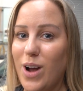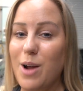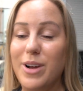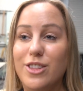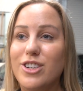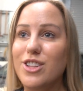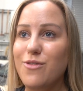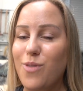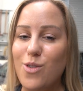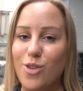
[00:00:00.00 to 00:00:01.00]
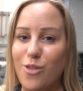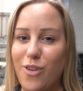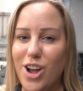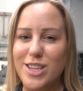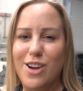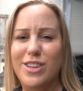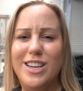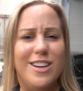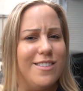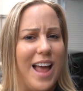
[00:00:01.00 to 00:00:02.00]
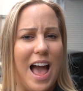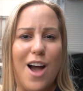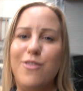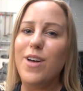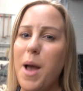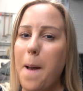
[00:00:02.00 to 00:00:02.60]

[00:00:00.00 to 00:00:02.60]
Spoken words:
I went and looked at the 4-door first. I really didn't have